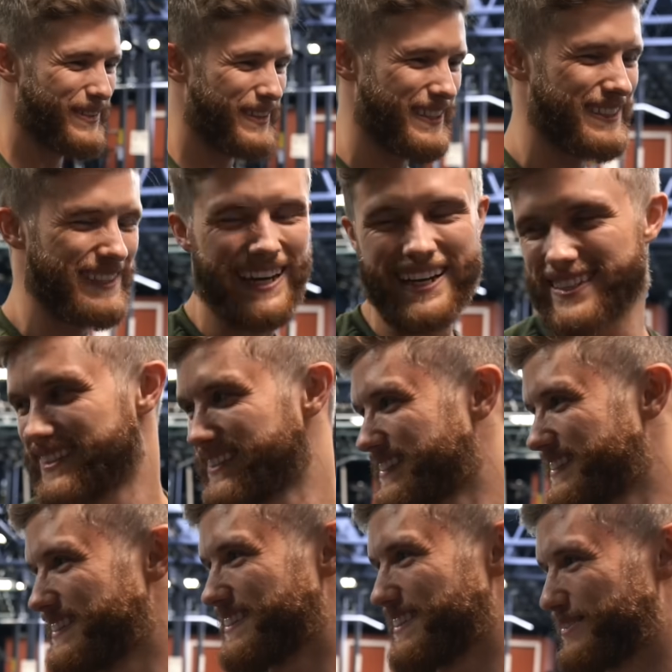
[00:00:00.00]
but the size
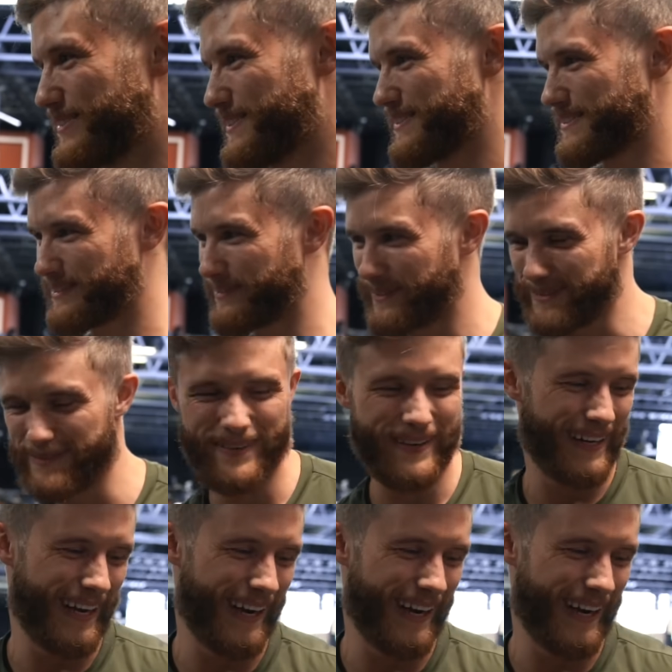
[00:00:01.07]
difference might